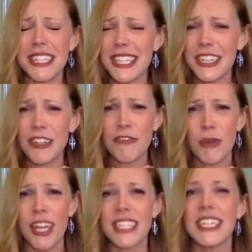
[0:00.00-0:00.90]
dear
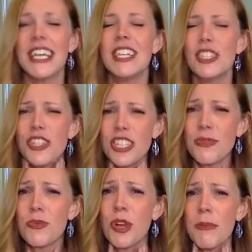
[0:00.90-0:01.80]
voice to
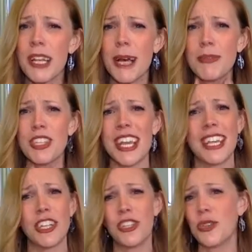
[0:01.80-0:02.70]
just warm it up so that
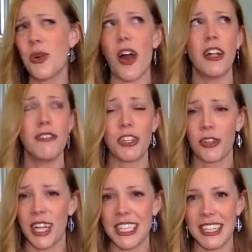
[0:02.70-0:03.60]
it could do all of the
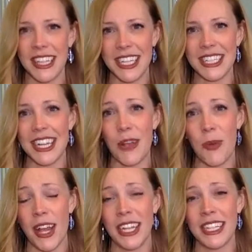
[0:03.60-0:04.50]
crazy things that I
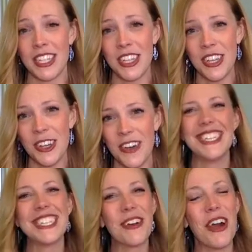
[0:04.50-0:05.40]
wanted it to do.
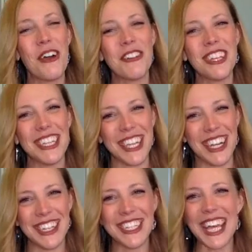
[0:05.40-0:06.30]
So over the
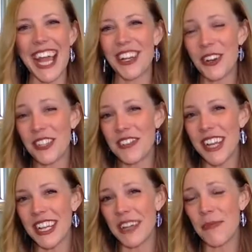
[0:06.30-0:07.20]
years, I
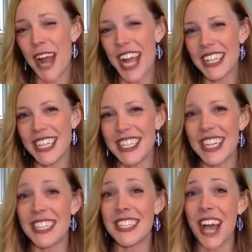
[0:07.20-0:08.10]
cultivated a practice
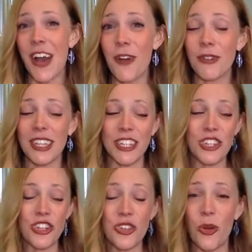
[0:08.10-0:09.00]
that is not only
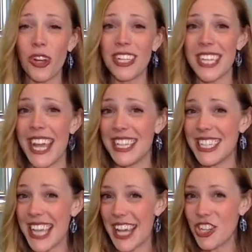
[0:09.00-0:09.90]
short and
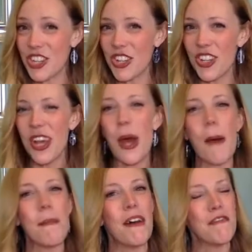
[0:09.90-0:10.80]
intentional,
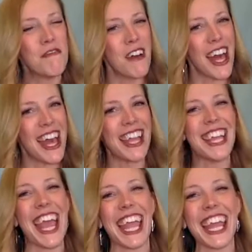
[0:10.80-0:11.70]
but
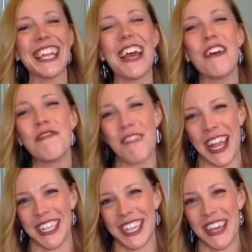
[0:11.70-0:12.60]
fun and
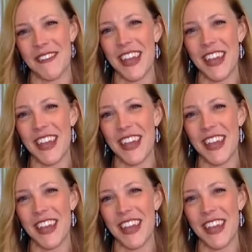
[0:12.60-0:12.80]
effective.